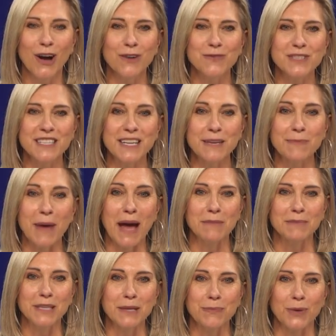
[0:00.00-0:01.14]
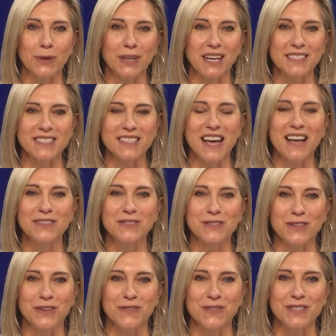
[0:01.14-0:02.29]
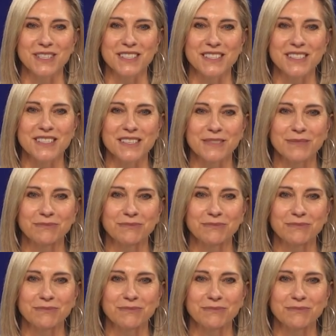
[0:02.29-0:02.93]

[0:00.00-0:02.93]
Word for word: of sleep apnea products and services.